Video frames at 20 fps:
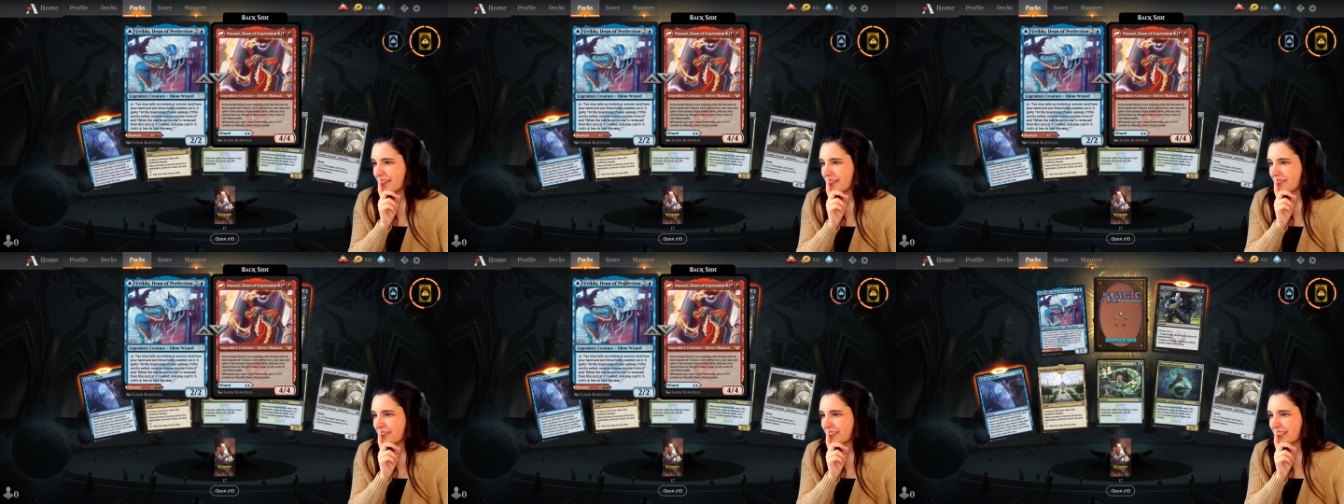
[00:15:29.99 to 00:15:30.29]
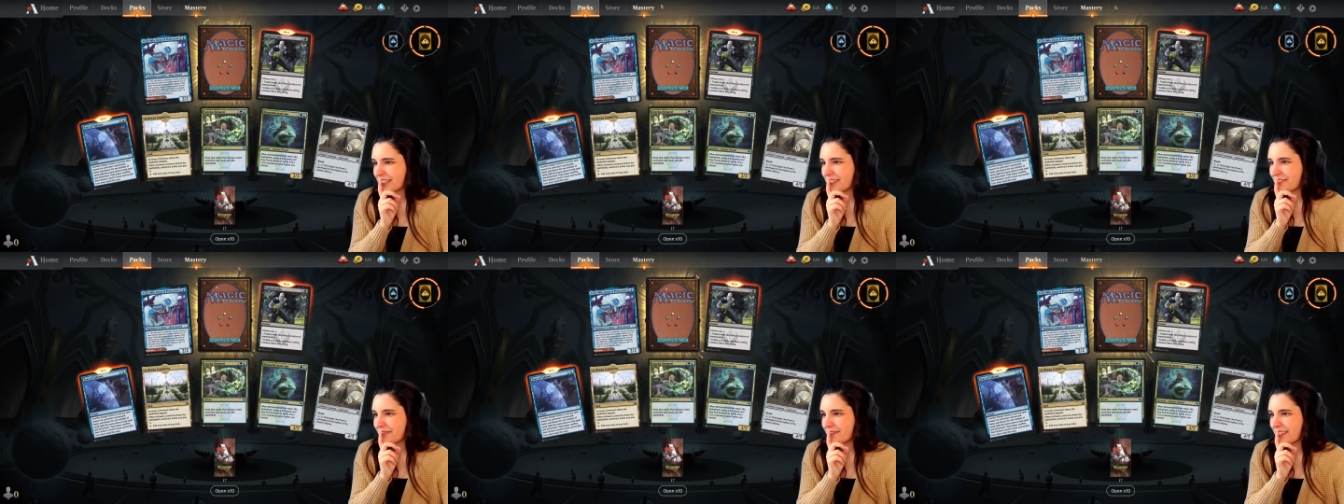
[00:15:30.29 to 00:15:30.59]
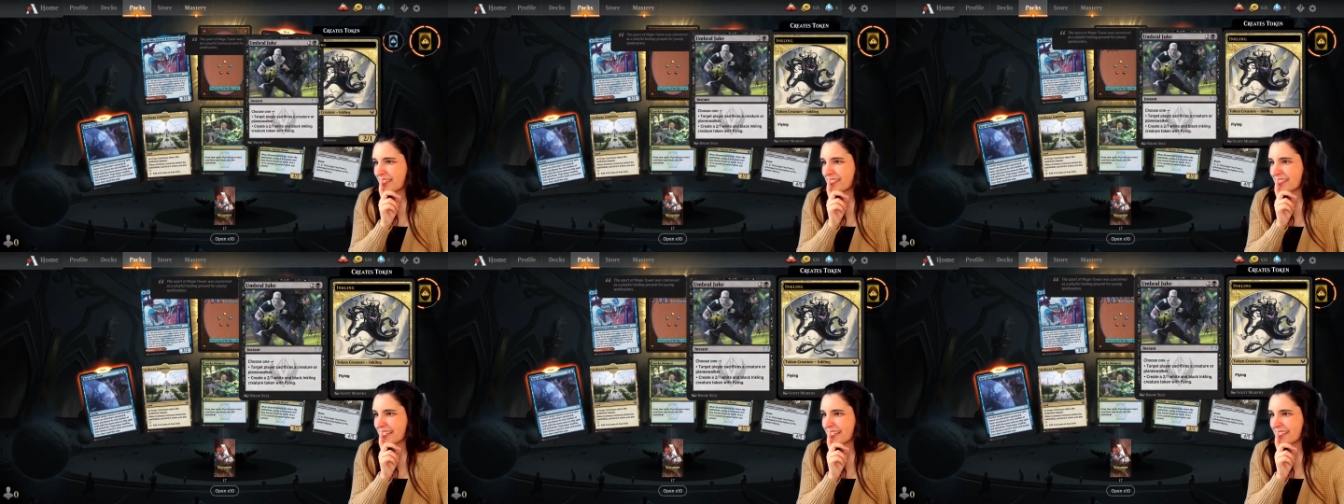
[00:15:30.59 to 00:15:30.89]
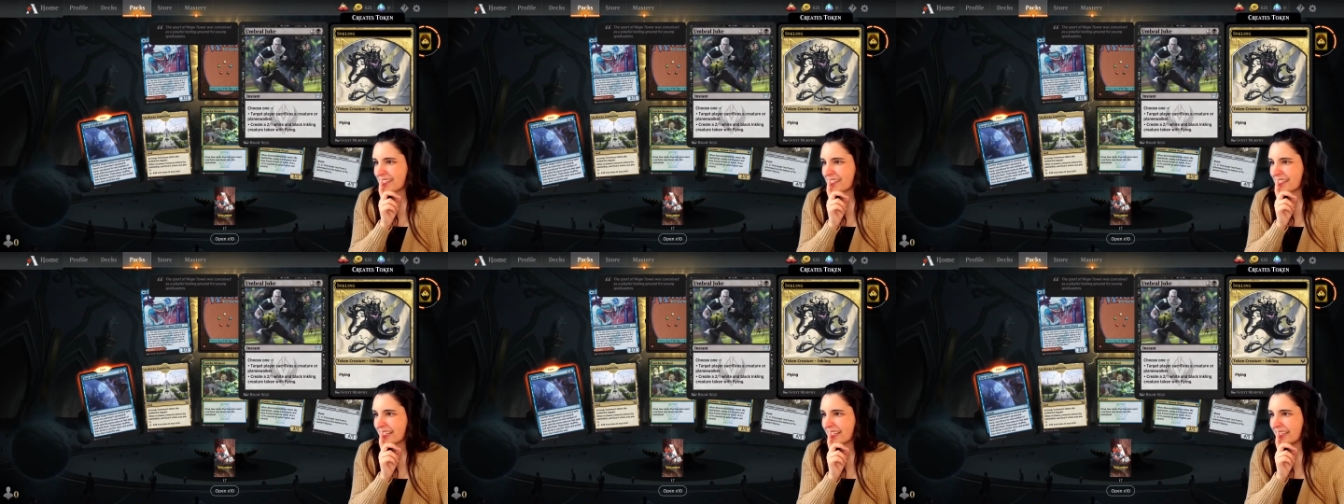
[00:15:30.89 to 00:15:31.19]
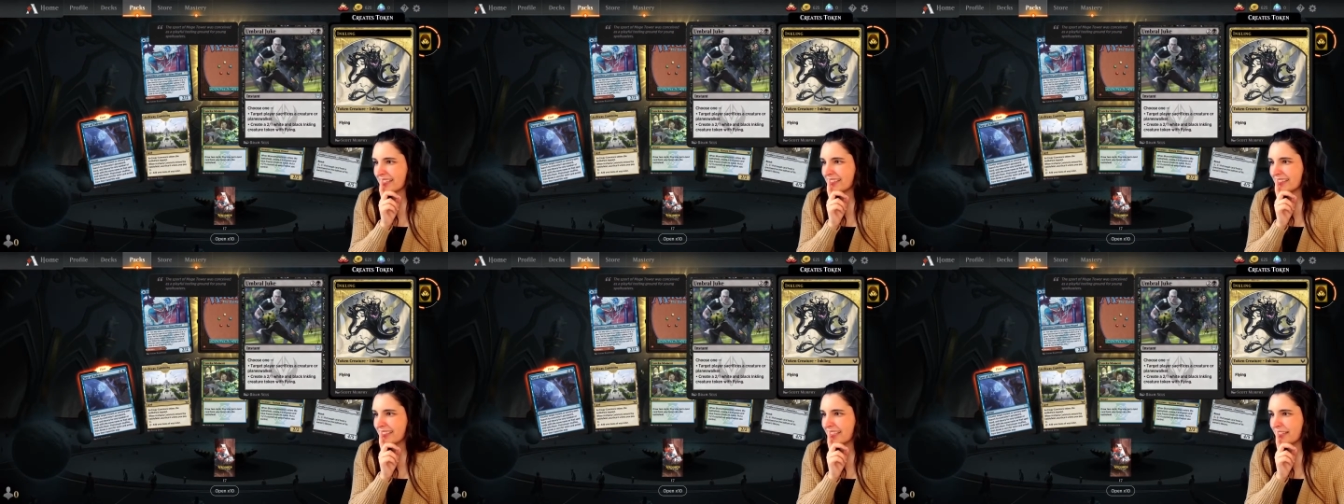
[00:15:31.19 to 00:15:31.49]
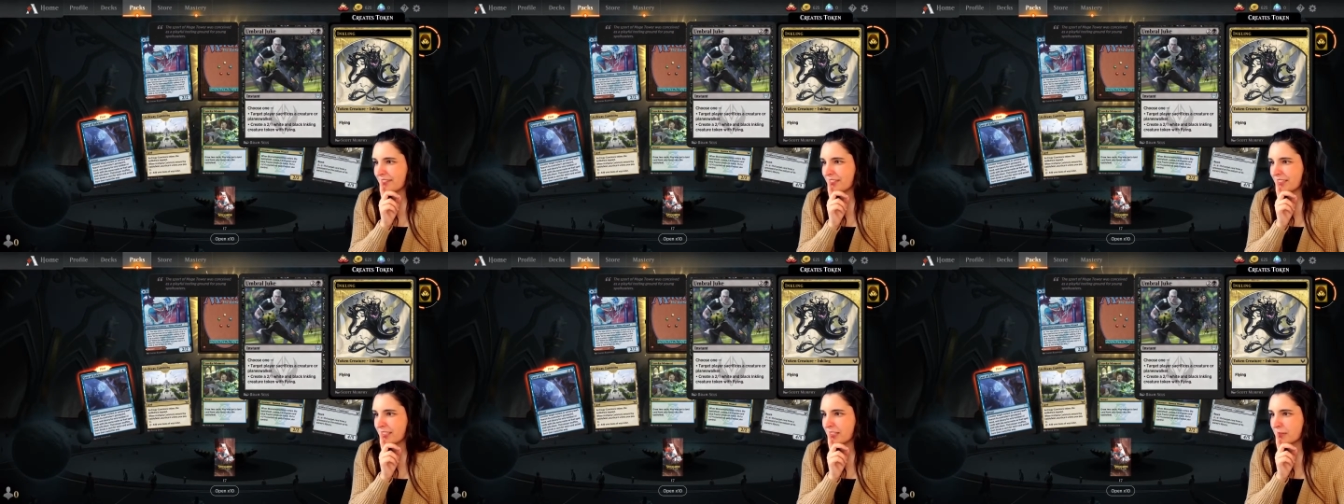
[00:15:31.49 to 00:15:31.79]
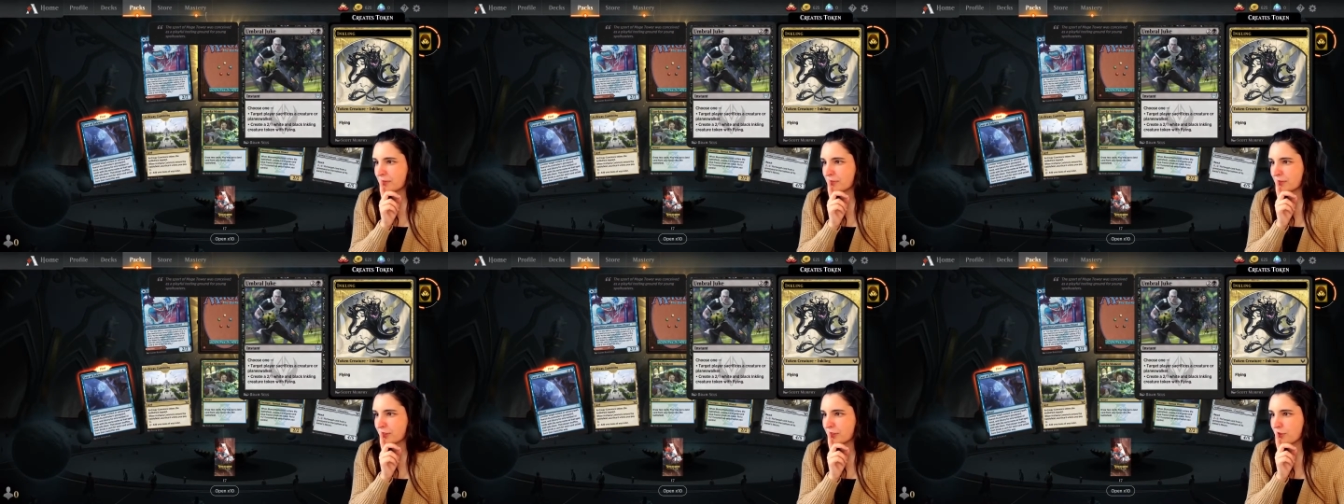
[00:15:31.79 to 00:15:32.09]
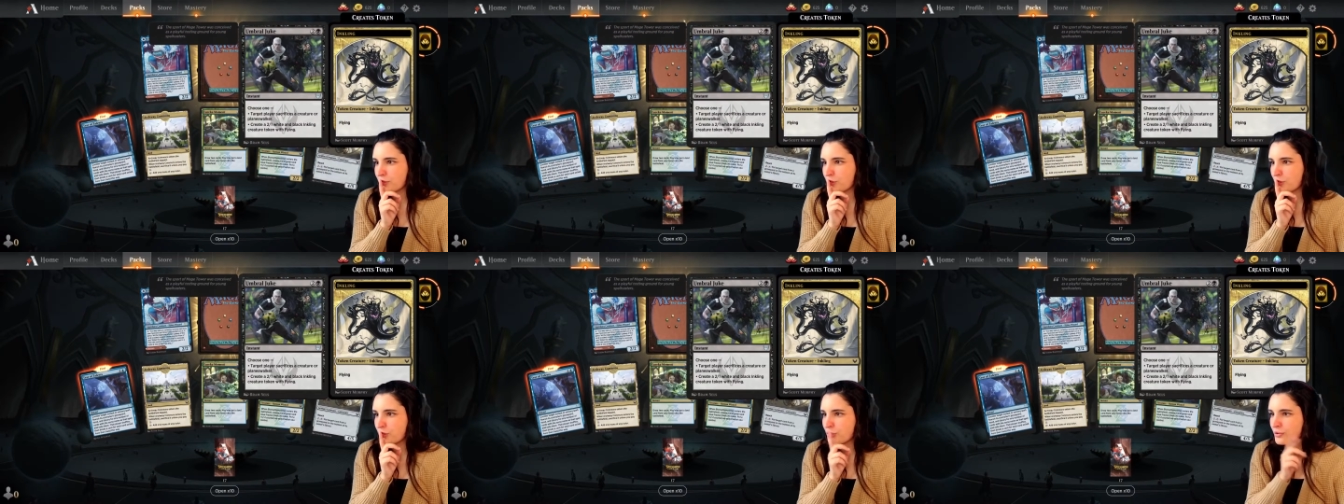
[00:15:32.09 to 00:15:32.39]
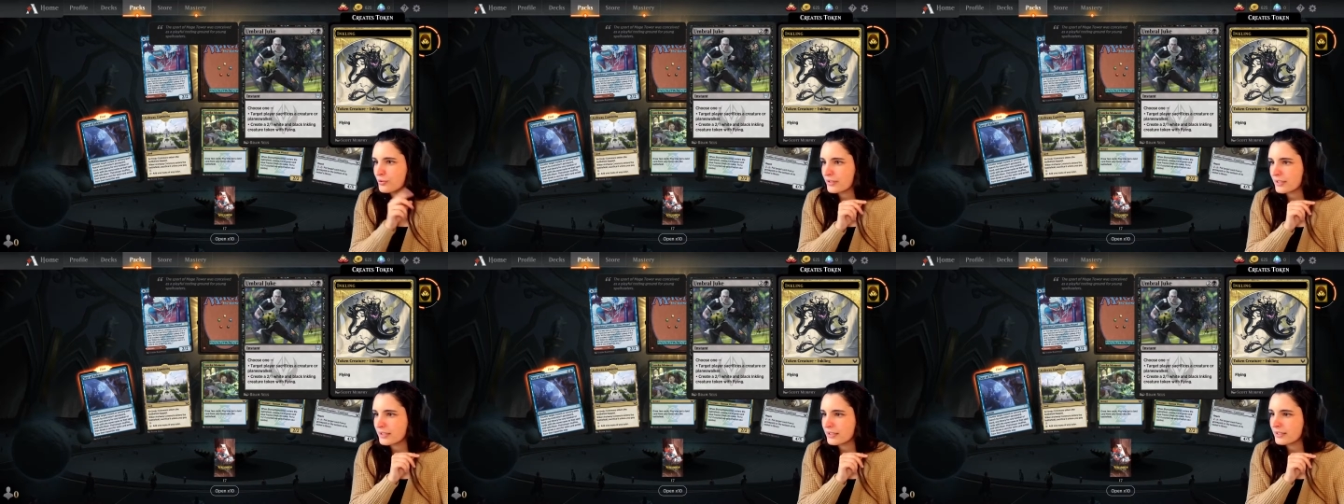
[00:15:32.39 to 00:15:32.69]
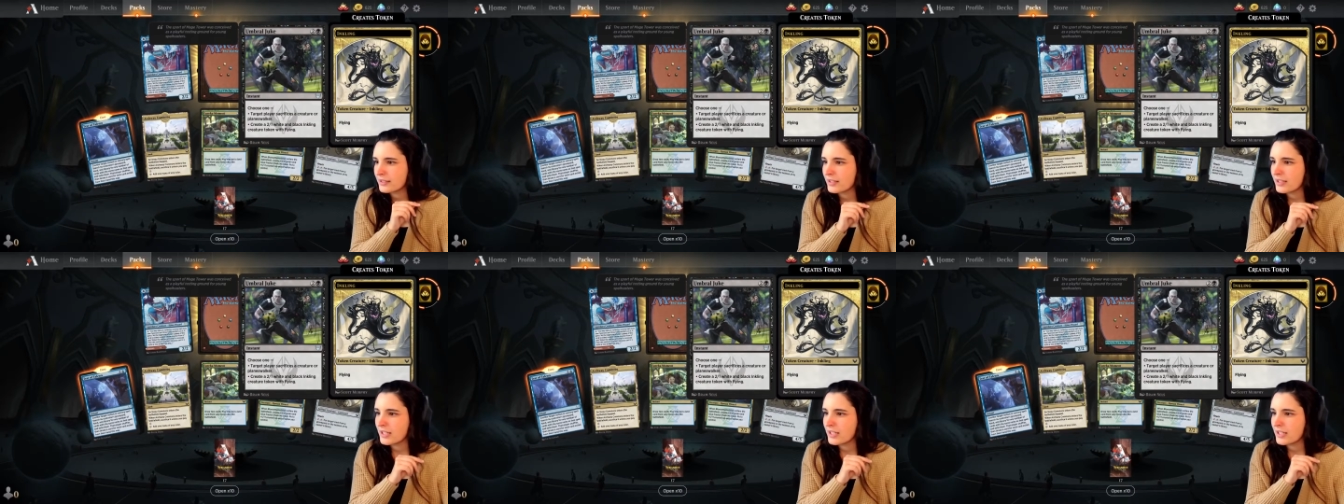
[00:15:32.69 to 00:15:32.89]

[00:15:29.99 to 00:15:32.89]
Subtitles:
which is fantastic. I love it. Umbral Juke.